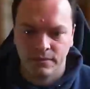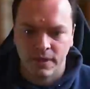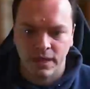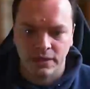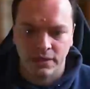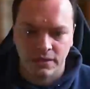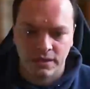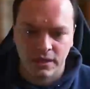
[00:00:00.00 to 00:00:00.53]

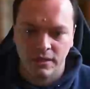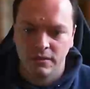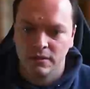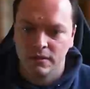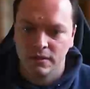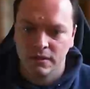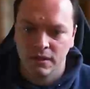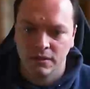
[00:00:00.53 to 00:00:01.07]
Now you can see
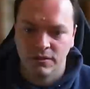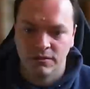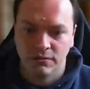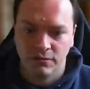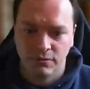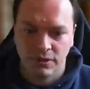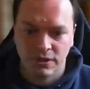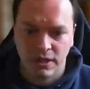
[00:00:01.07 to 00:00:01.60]
they're
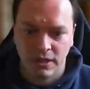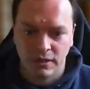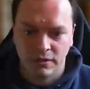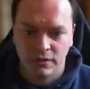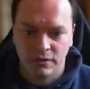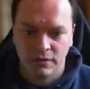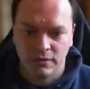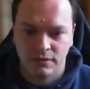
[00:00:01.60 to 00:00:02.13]

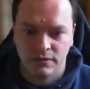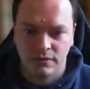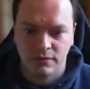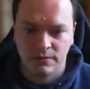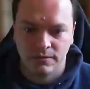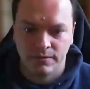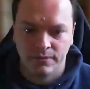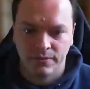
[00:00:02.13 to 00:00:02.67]
retained.
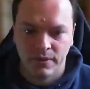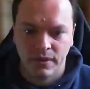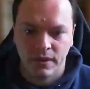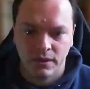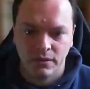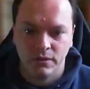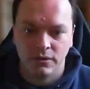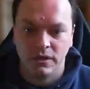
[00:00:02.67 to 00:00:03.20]

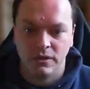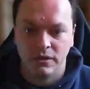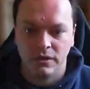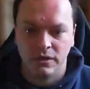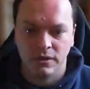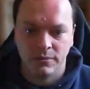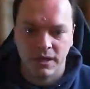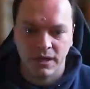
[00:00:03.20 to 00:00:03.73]
You need to
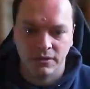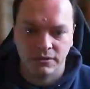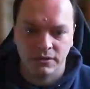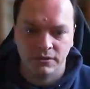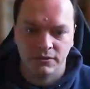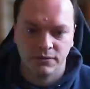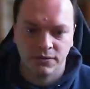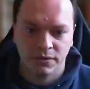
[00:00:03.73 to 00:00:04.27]
click the
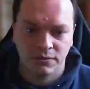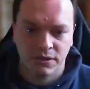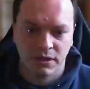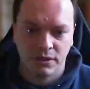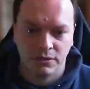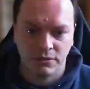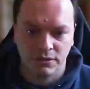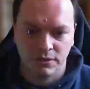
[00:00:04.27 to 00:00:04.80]
mouse for them to
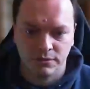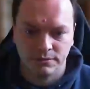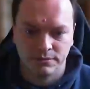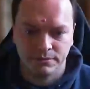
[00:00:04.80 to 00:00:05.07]
close.